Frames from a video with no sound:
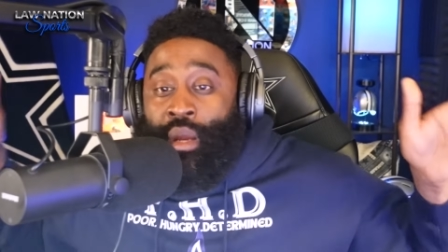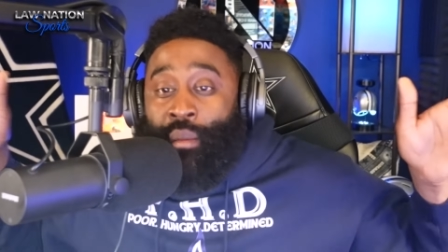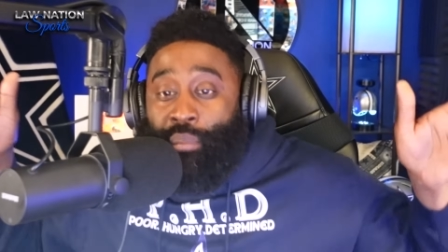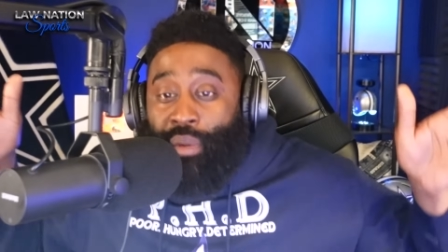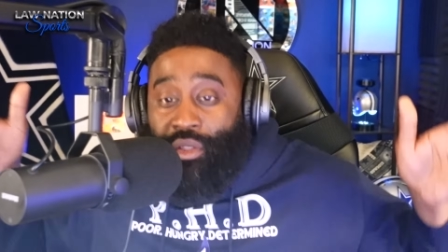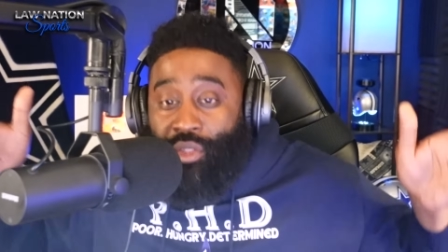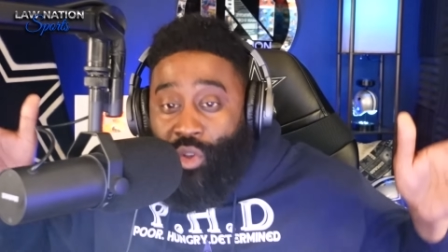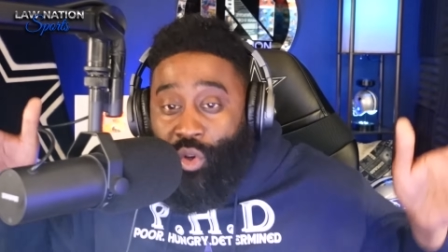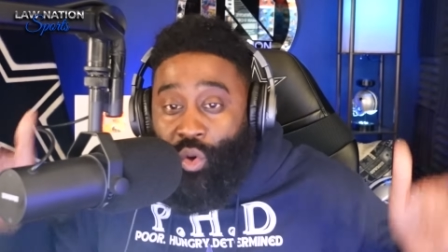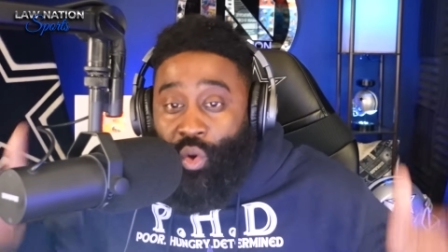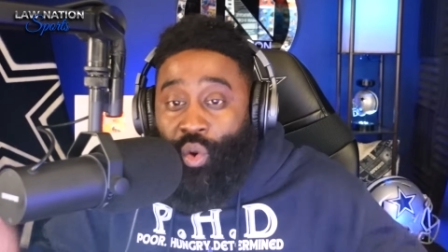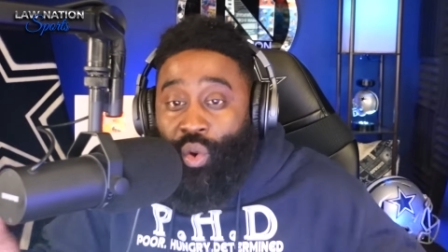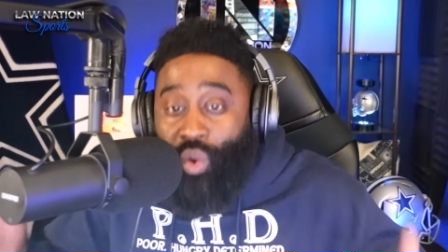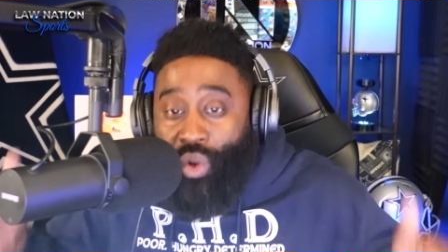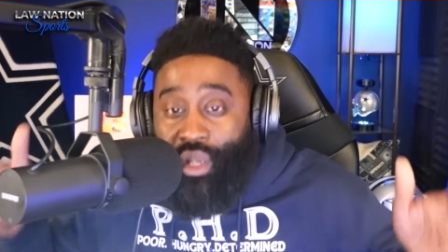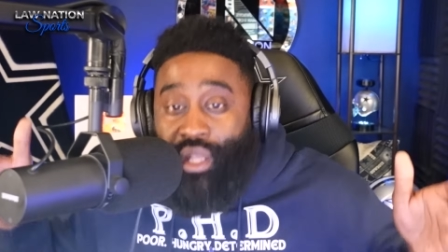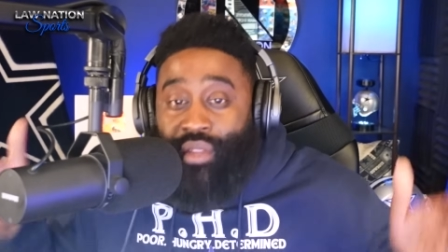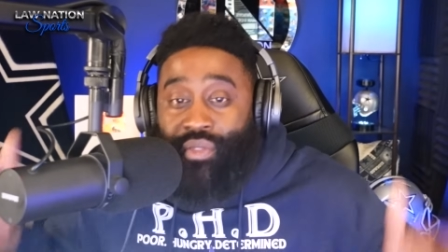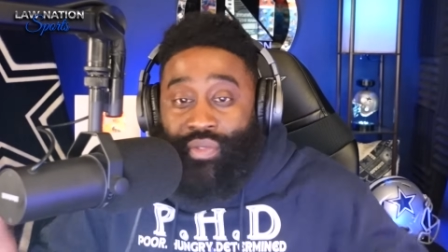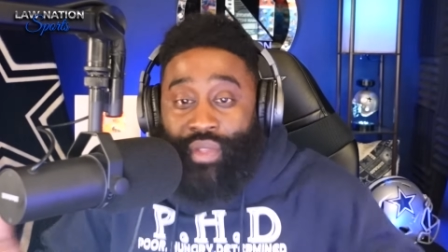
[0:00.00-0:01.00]
But the
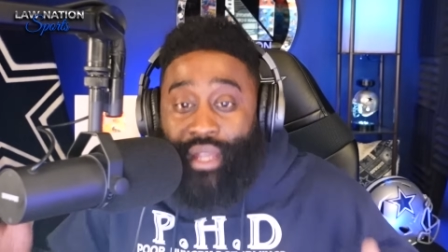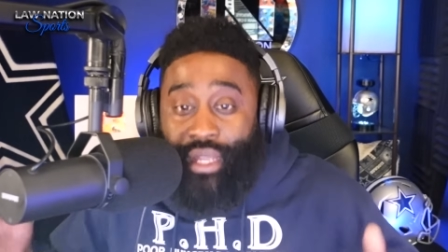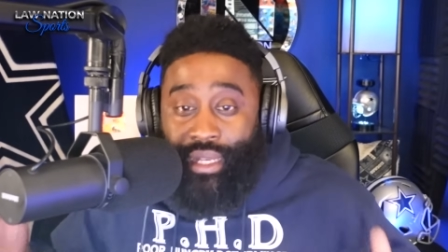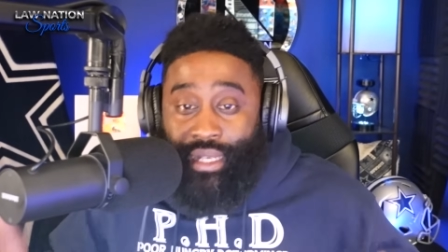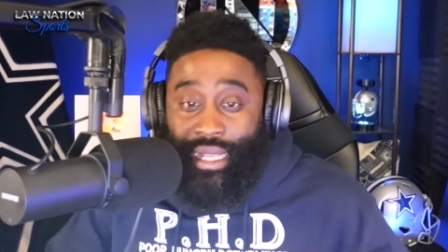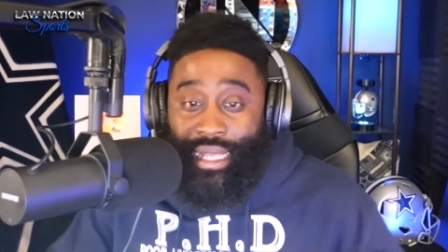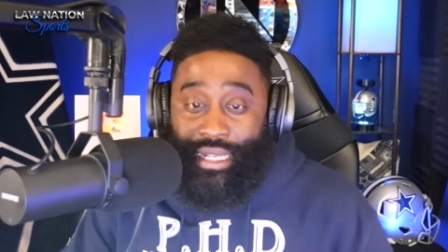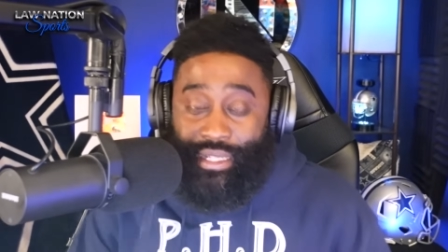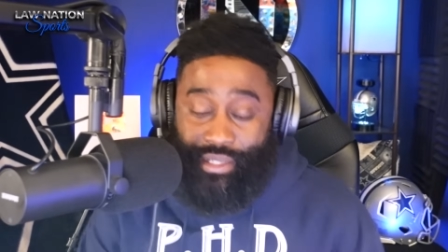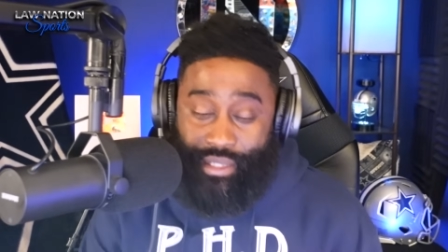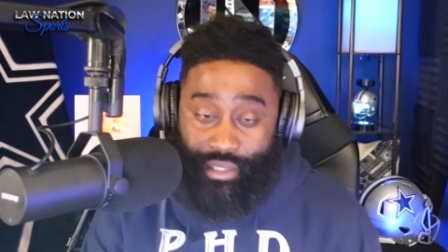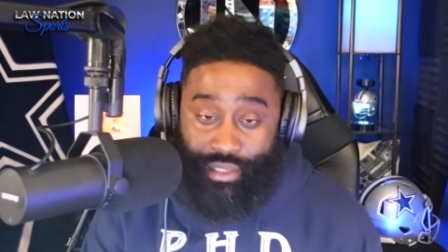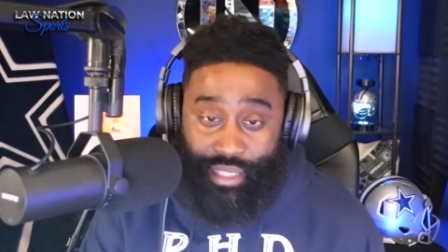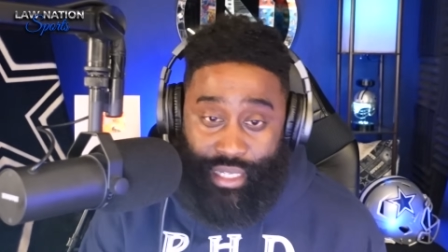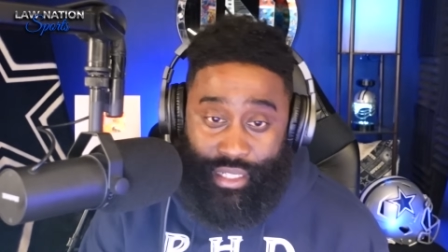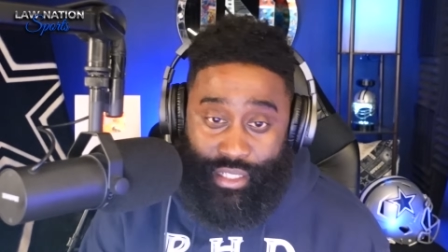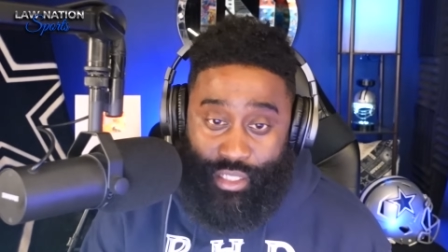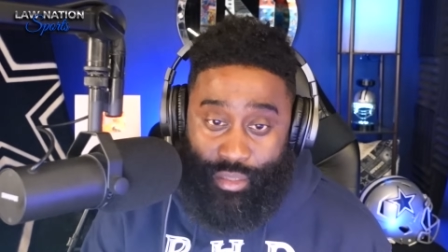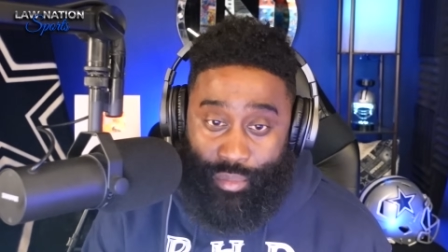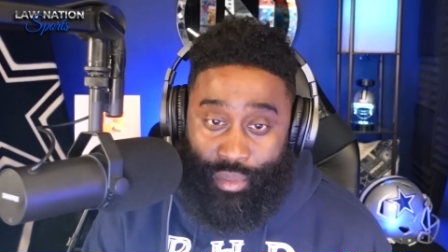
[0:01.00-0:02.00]
only thing, ladies and
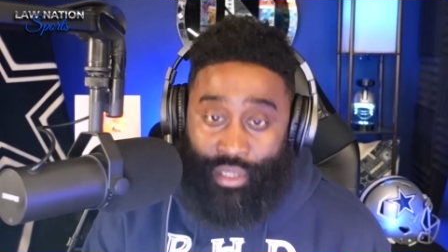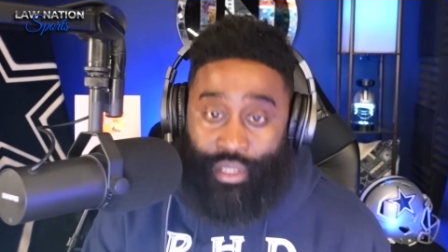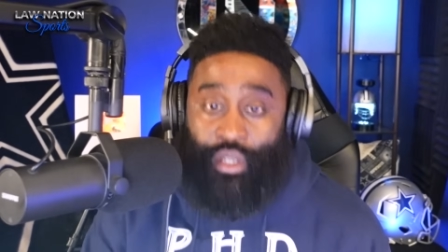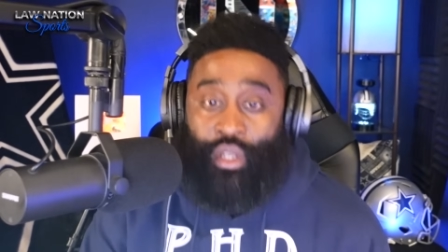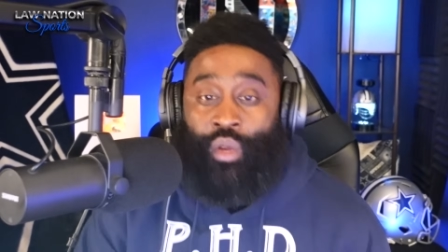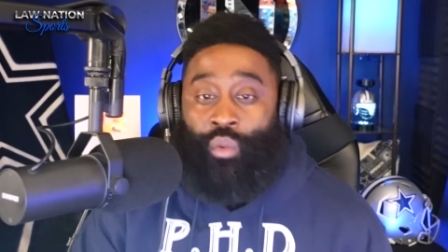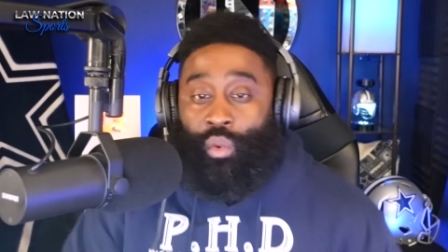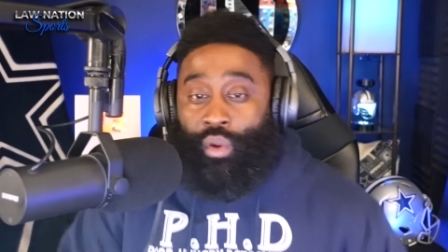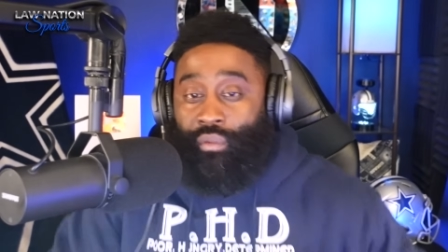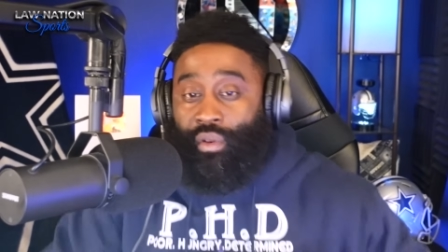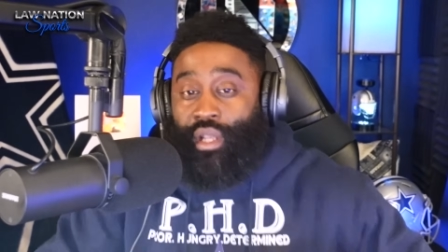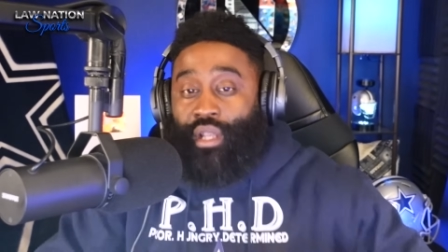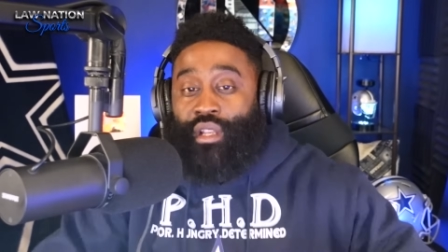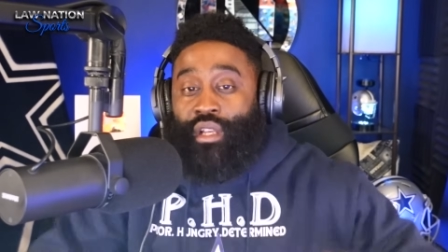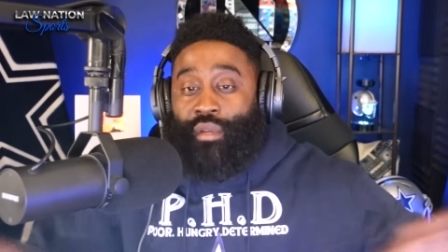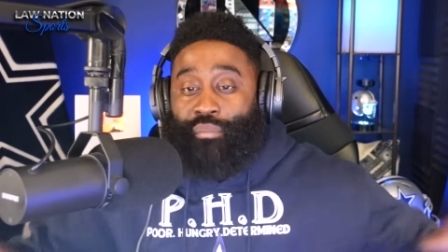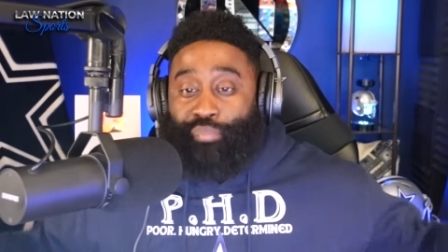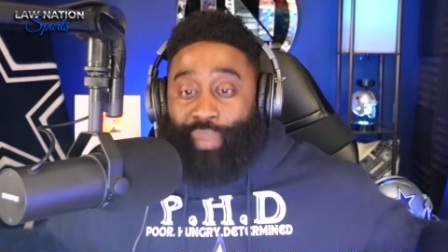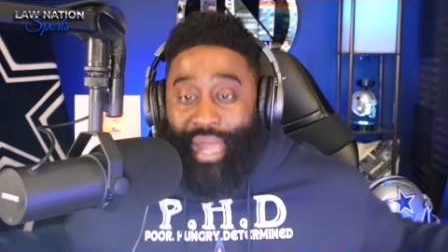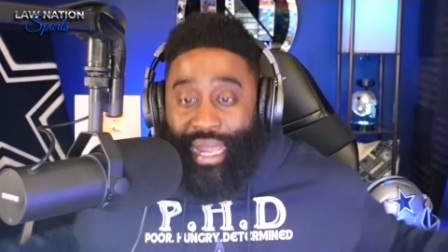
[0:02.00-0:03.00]
gentlemen, when we
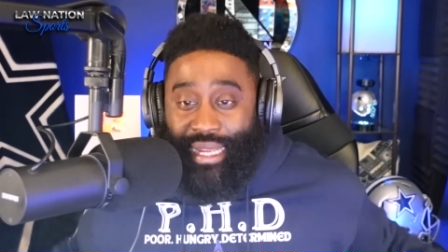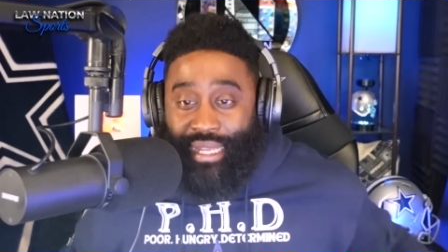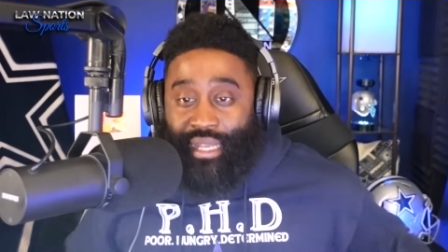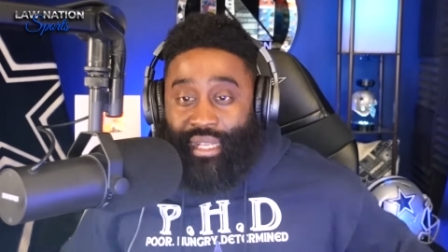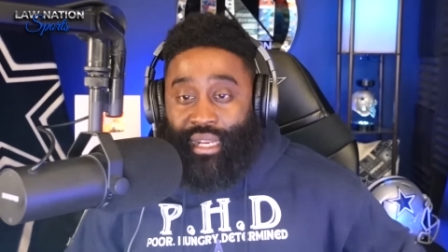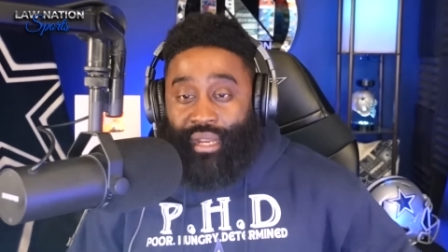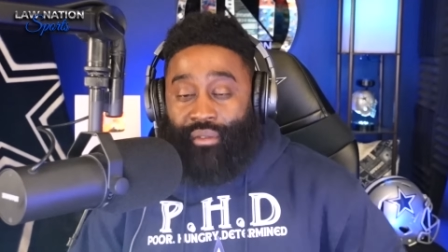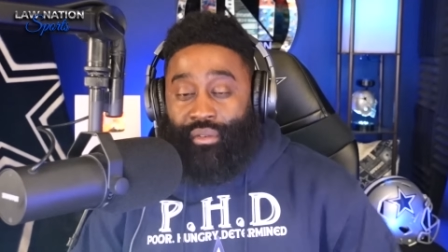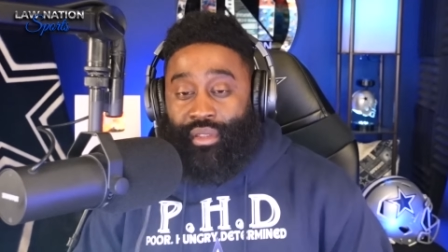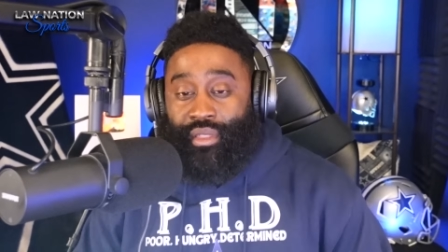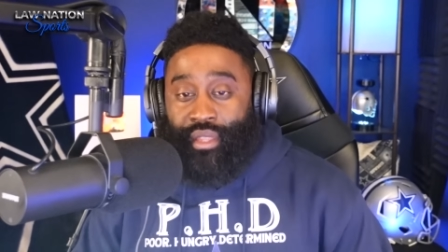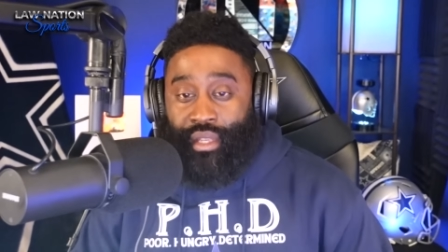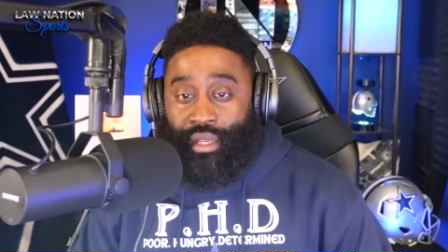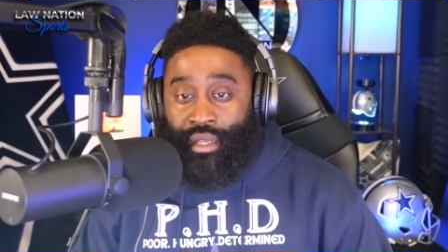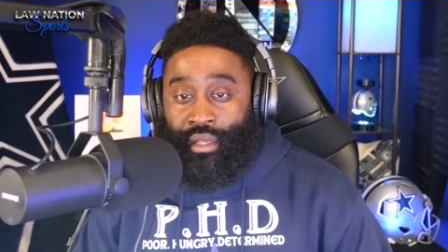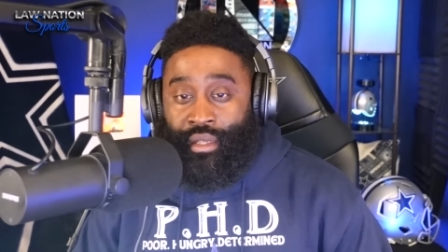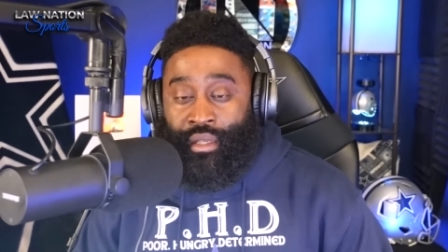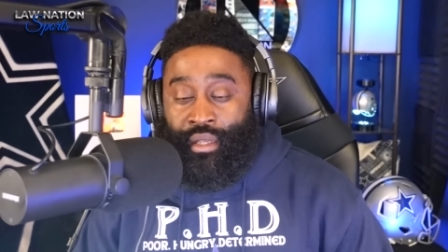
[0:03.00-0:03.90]
look back at everything,